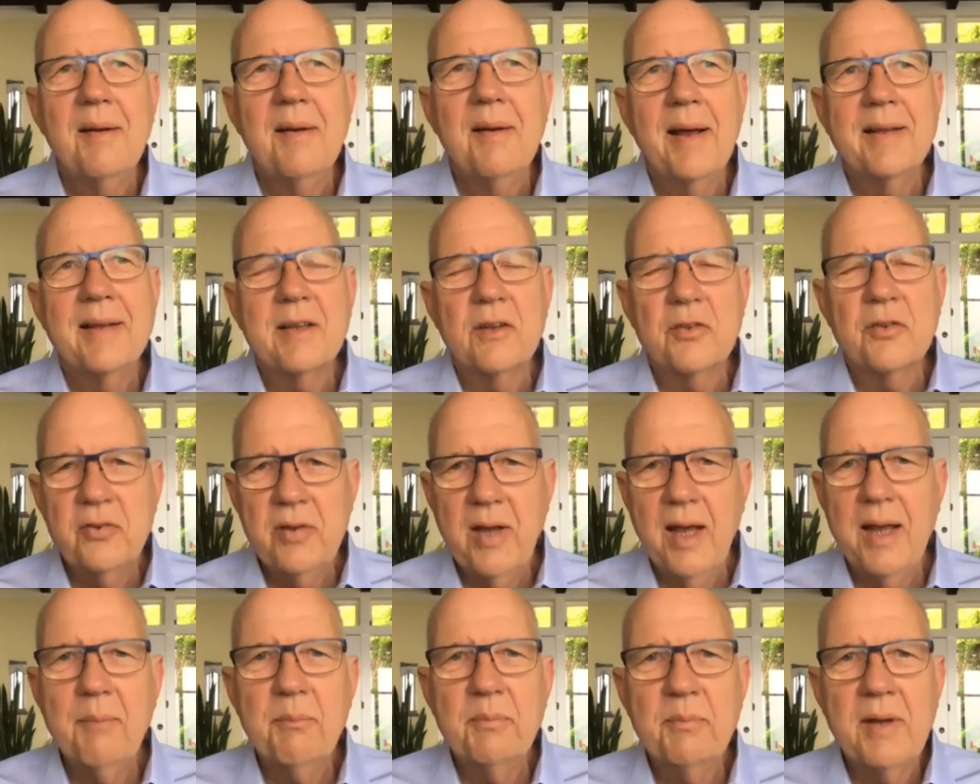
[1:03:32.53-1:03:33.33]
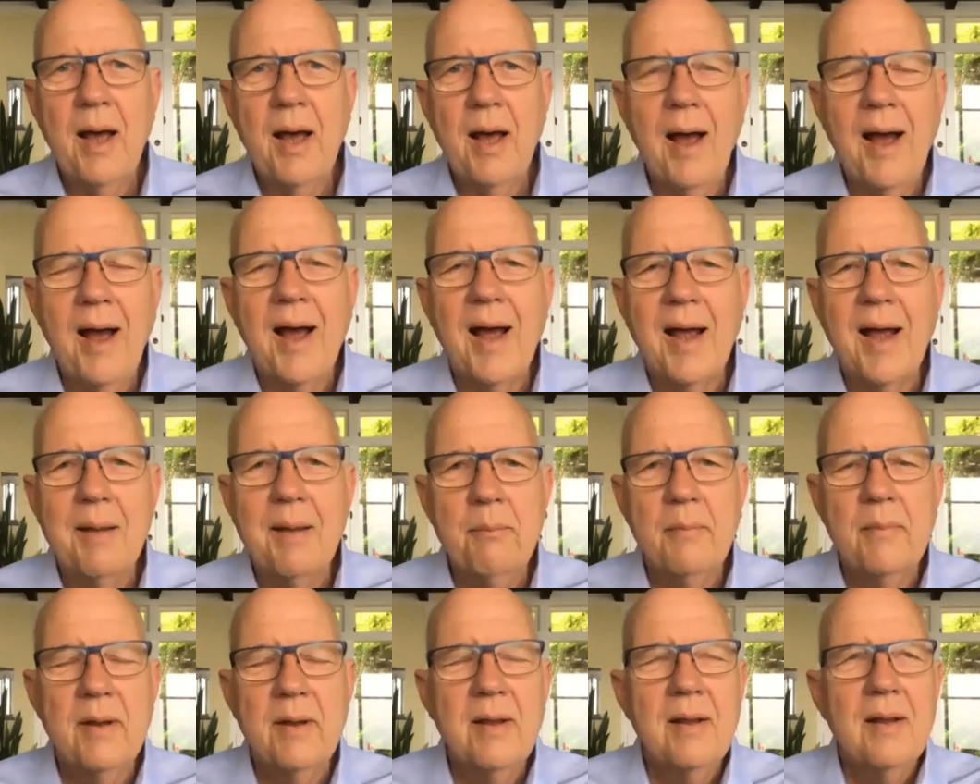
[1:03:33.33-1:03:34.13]
At the same
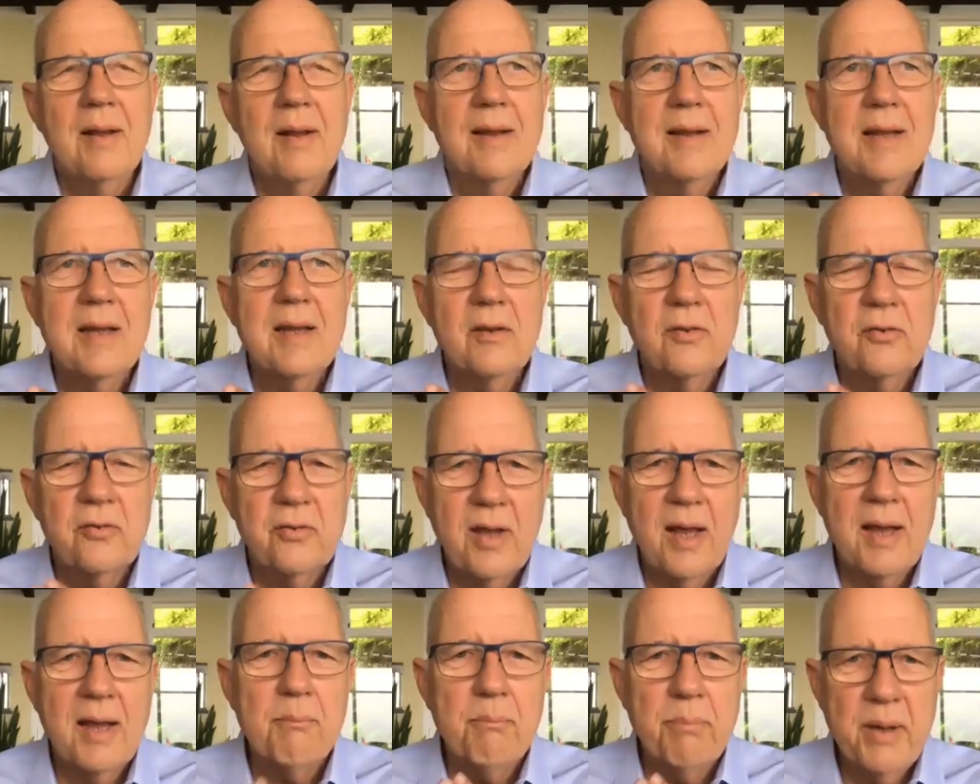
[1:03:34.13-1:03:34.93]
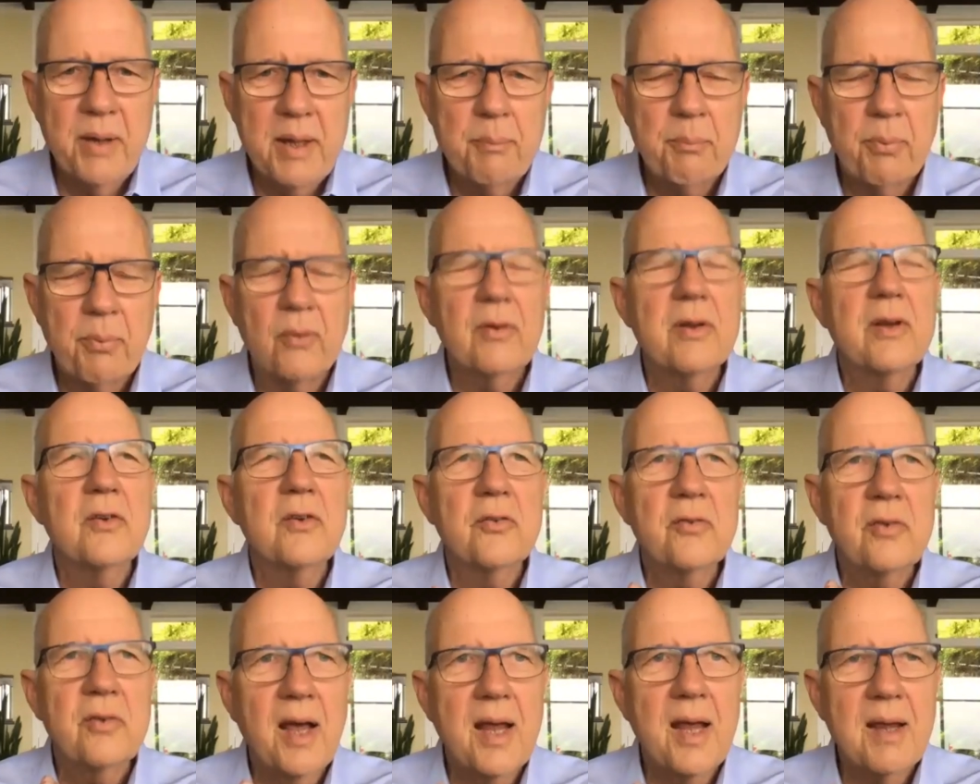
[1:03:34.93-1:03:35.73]
time, these same people,
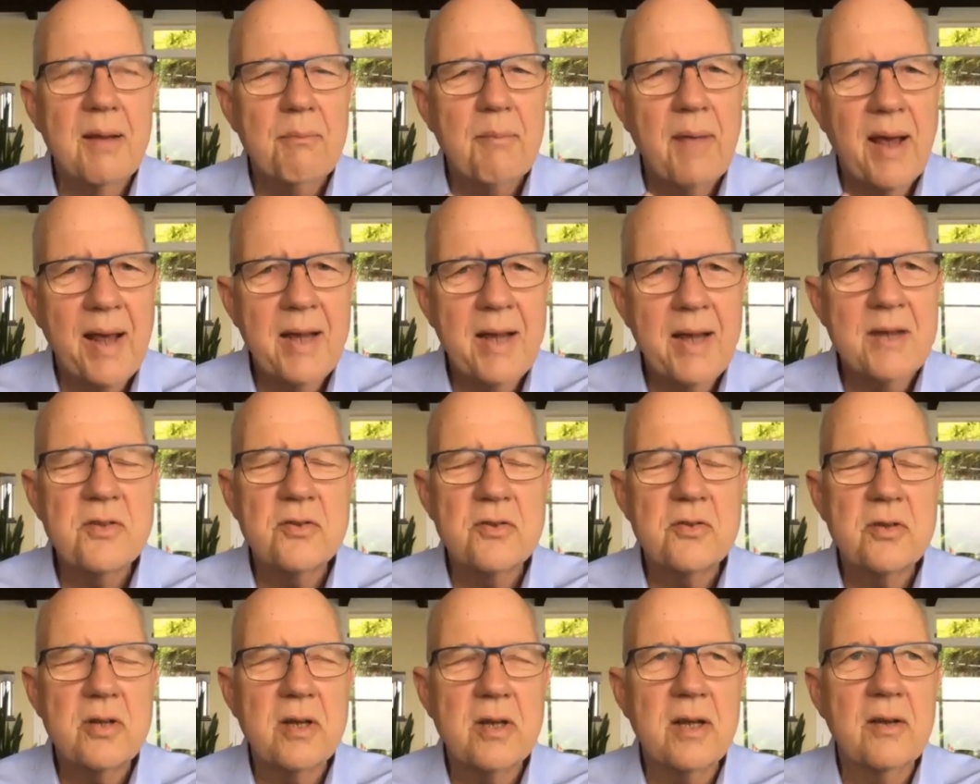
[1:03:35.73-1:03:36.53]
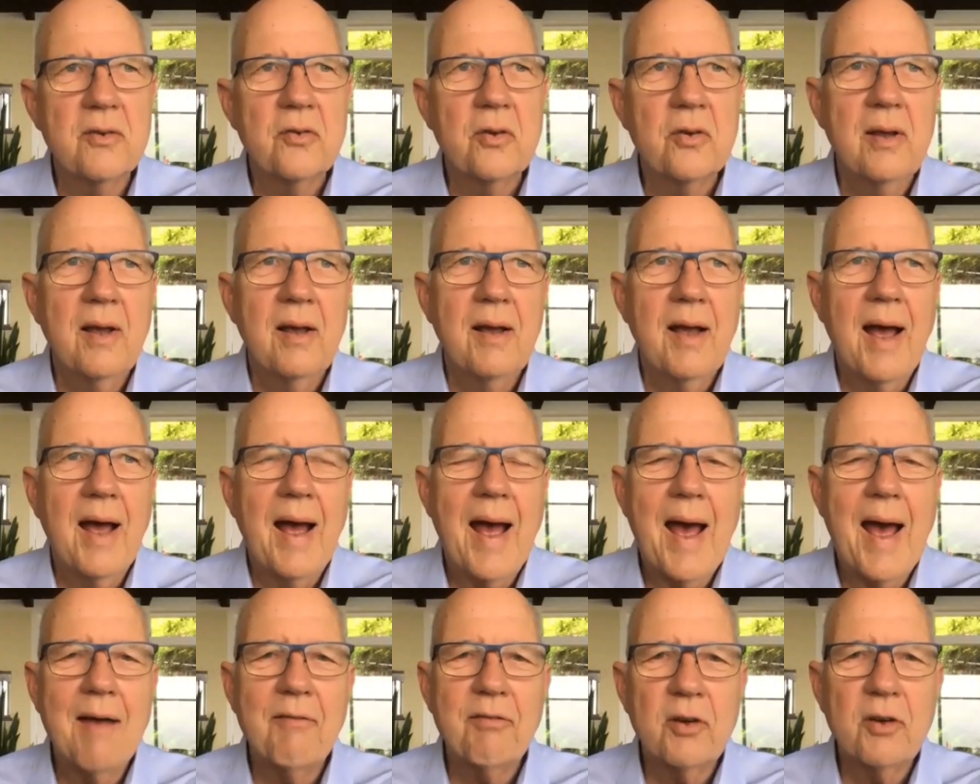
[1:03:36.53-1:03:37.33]
these same agencies
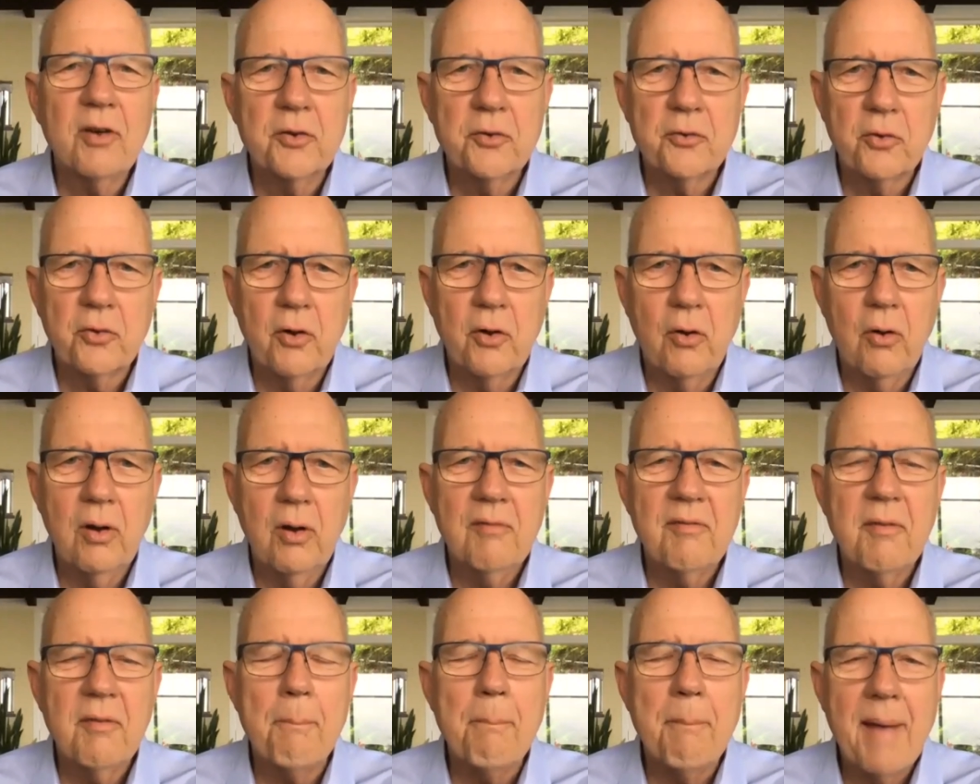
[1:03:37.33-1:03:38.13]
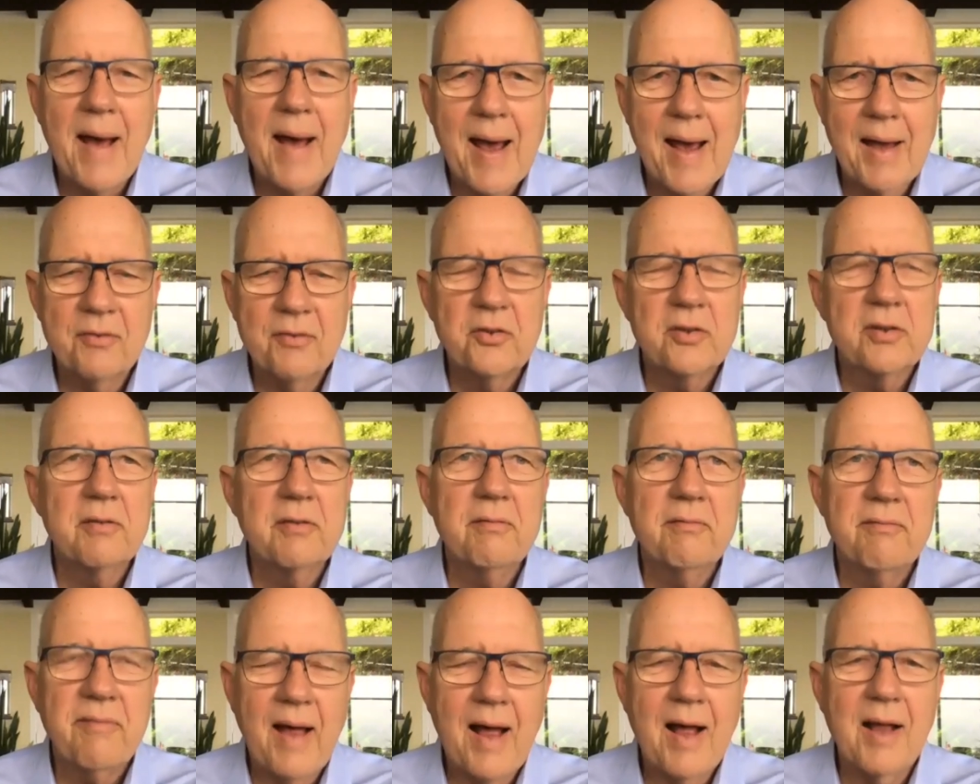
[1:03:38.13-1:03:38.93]
have control of a
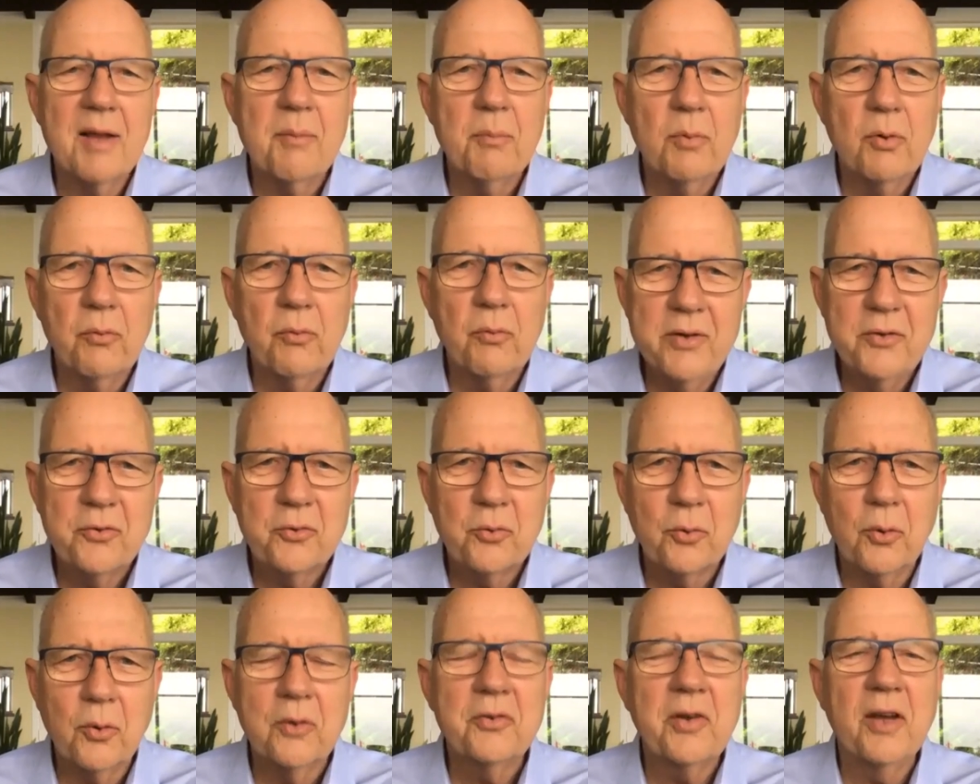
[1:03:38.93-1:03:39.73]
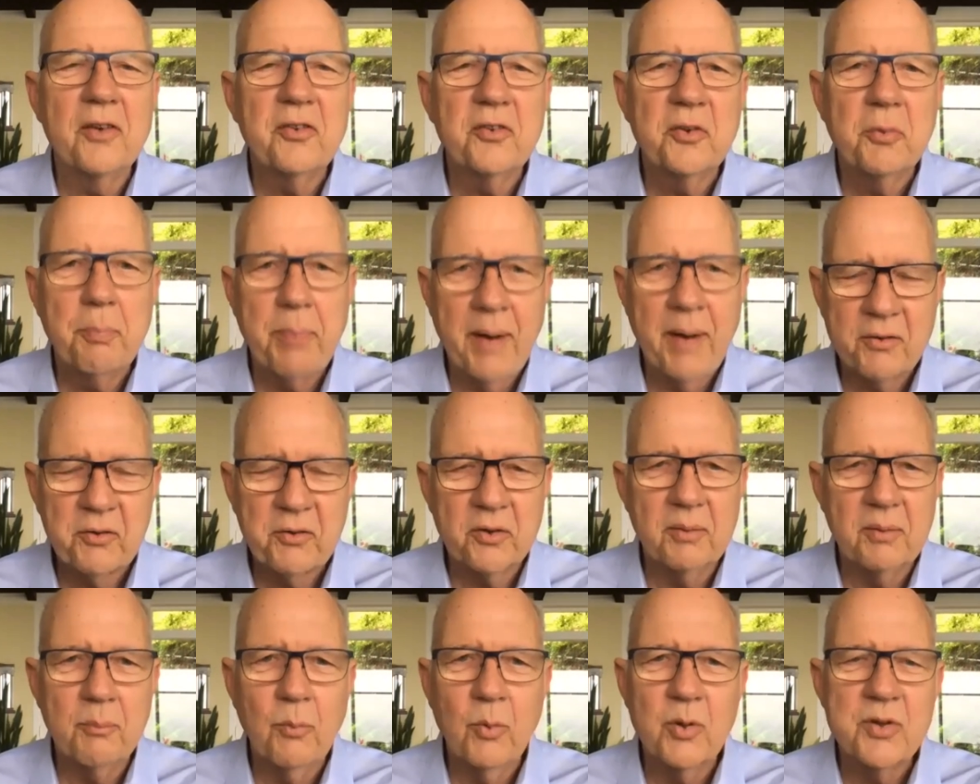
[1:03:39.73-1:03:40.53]
massive valuable resource as
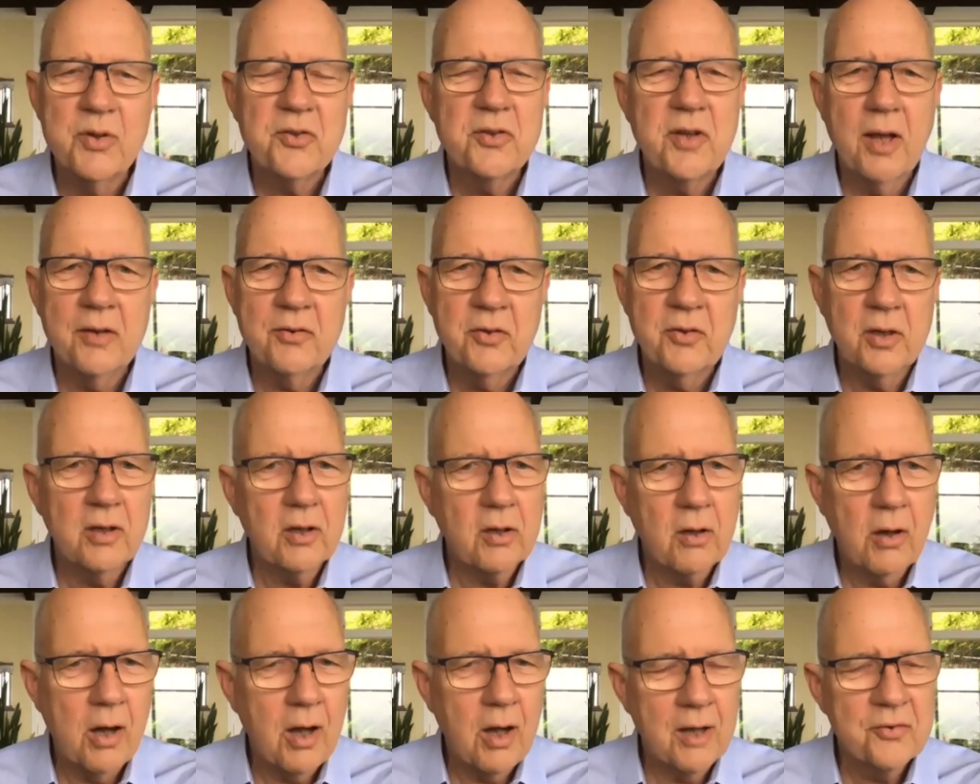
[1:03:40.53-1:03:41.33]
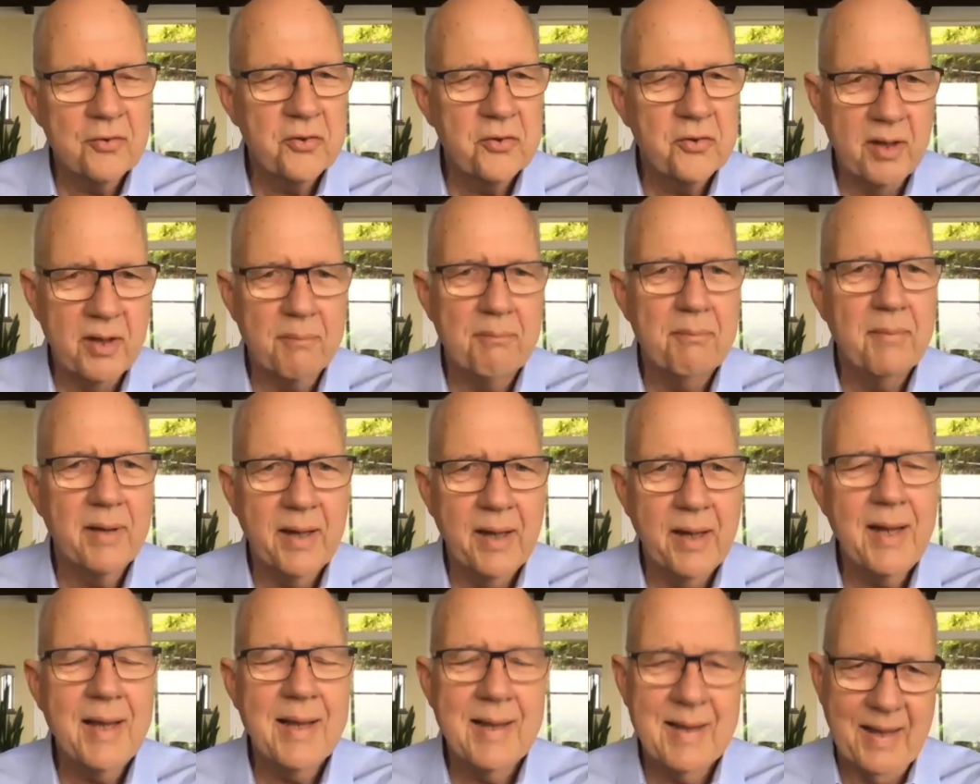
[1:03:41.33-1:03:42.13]
spectrum, which doesn't cost them
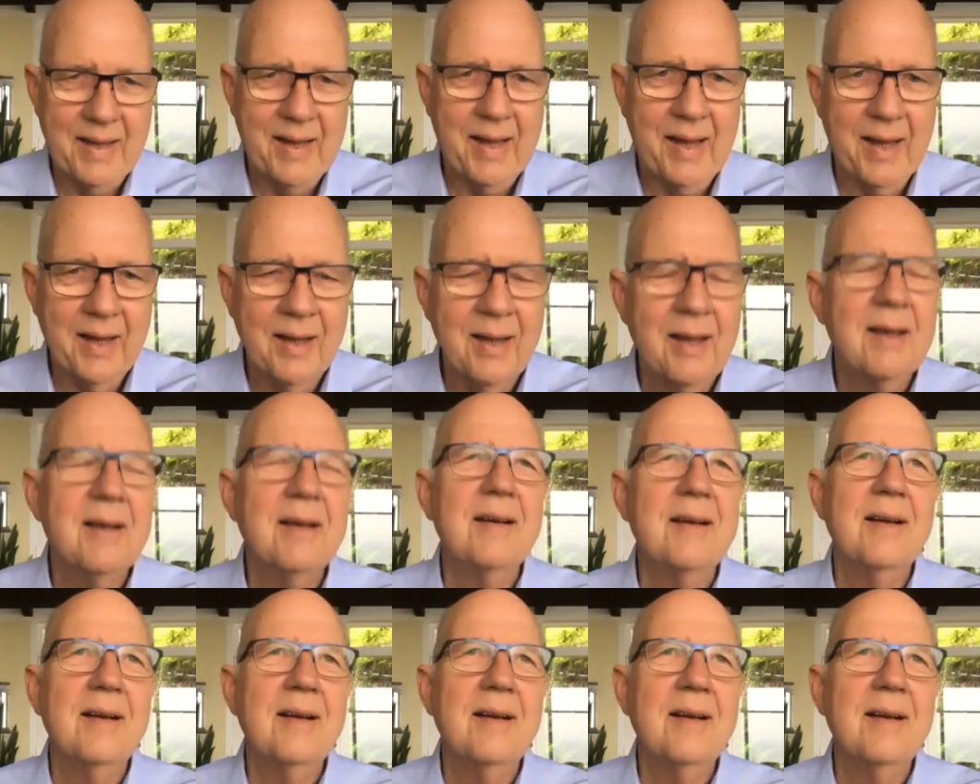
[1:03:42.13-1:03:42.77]
anything.